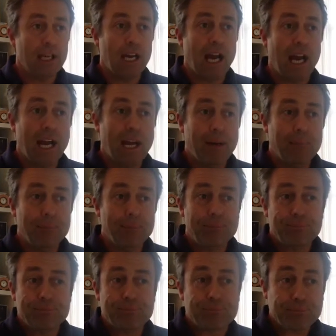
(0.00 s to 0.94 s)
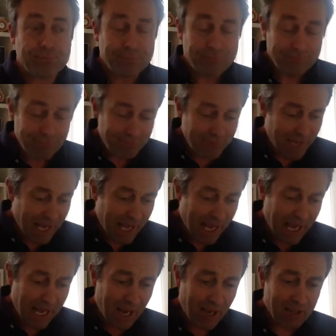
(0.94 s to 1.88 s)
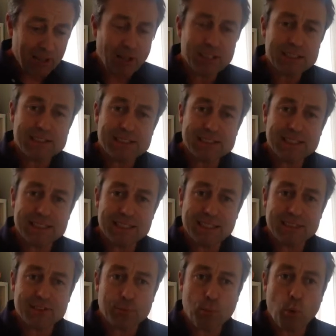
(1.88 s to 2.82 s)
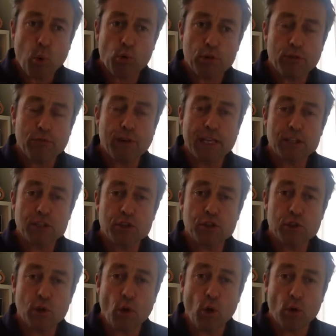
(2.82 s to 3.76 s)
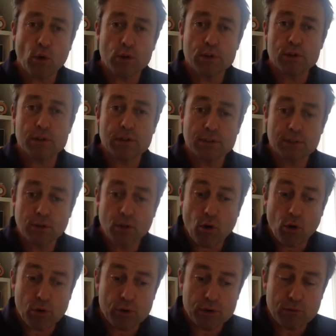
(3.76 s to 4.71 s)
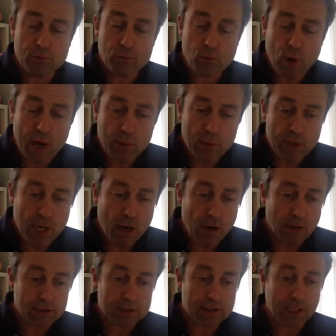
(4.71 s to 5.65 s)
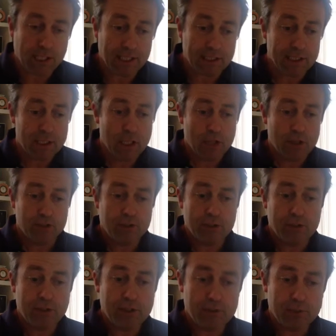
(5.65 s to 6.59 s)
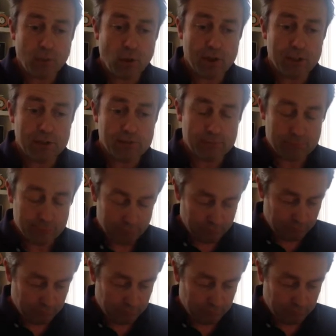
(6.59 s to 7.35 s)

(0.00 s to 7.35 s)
And I just think that's a poor reflection on where we are today. These wine